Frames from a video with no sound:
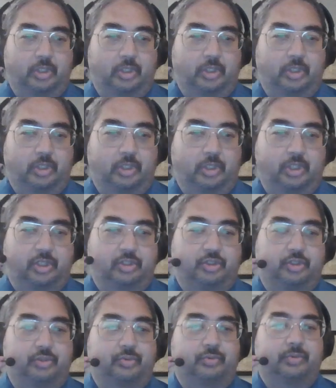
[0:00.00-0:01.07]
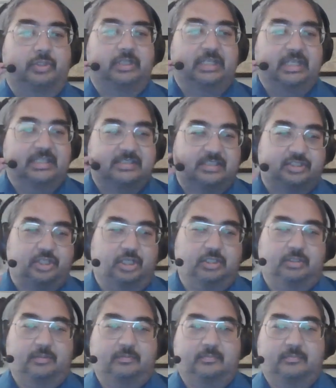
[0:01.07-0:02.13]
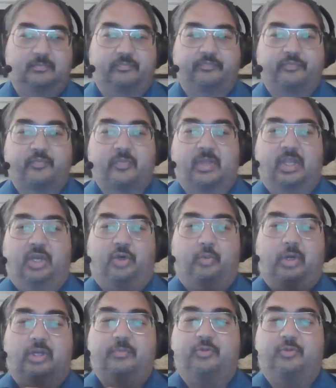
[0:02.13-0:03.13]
One, two. Is this on? Welcome